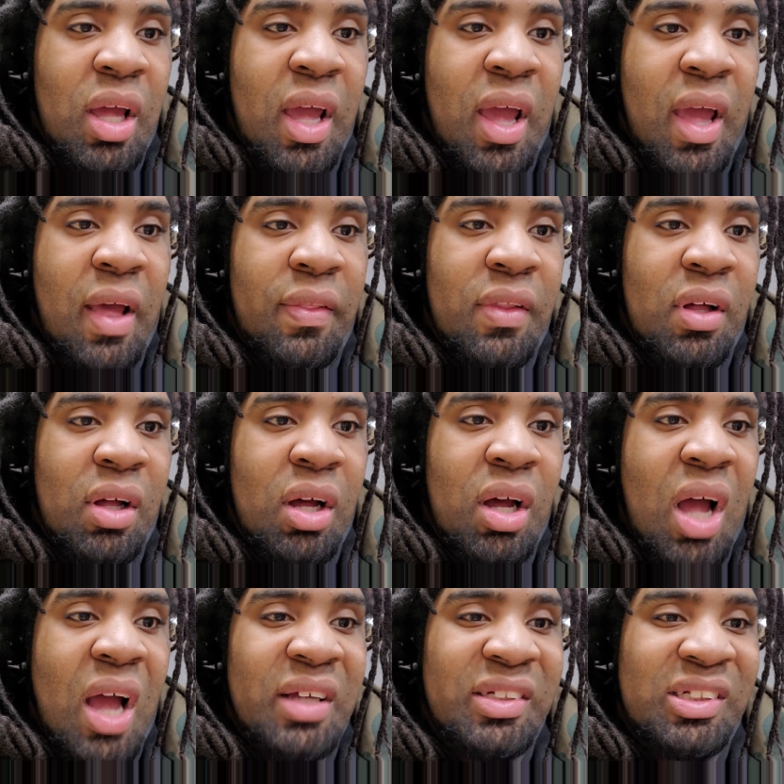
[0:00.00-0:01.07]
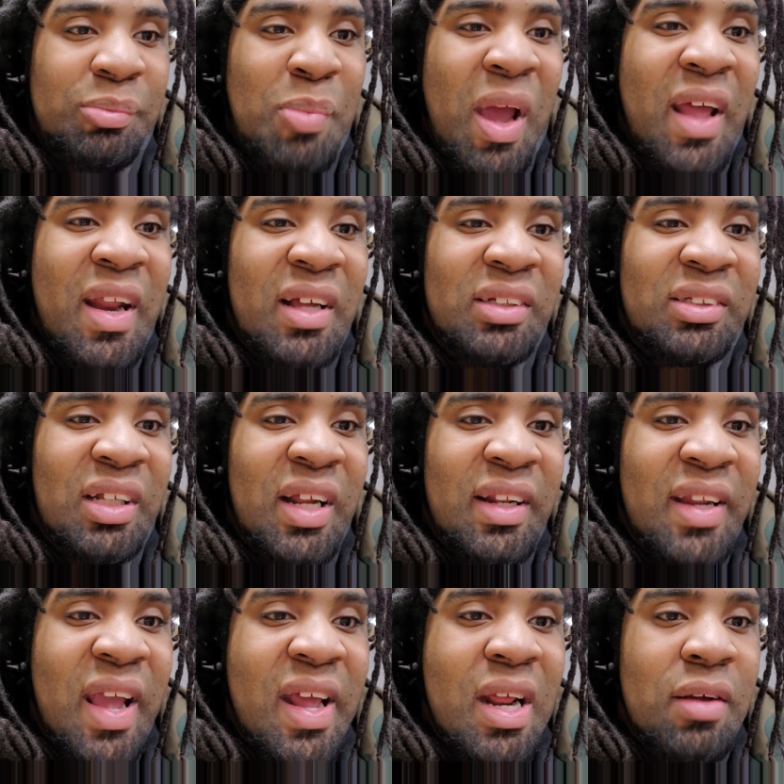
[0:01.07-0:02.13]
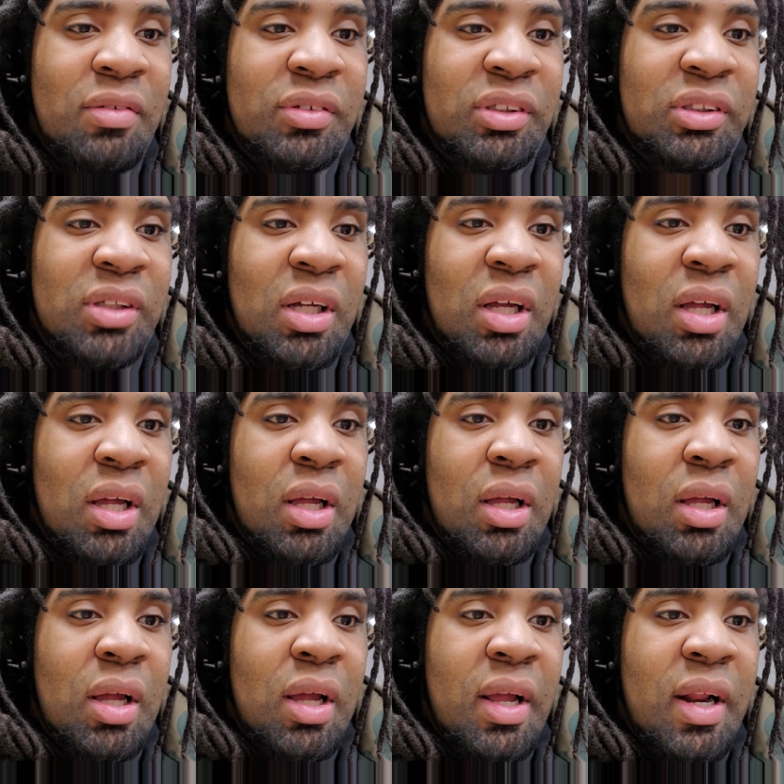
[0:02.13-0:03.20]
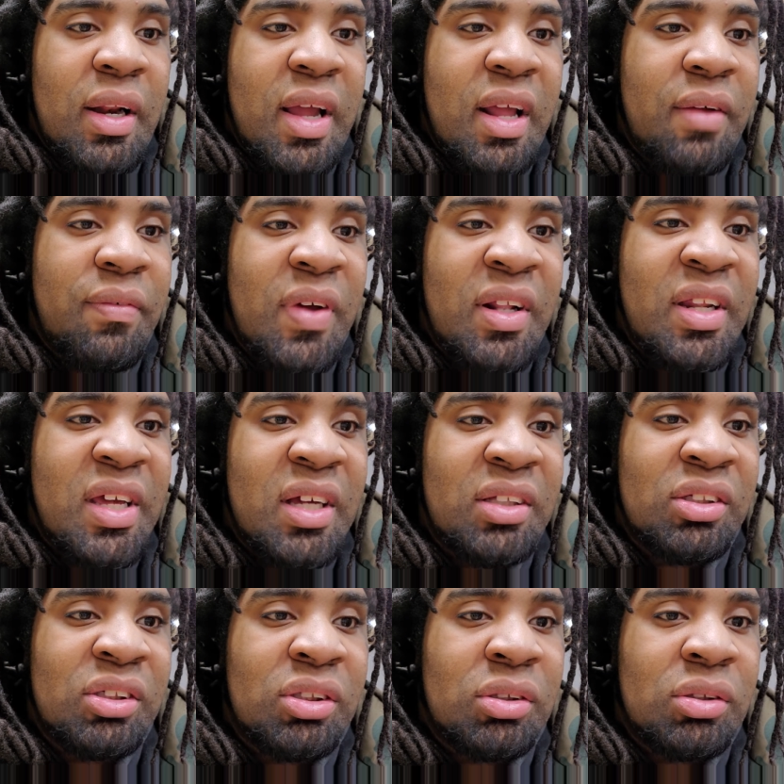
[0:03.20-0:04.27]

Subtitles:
and the Hispanics and the natives and the Native Indians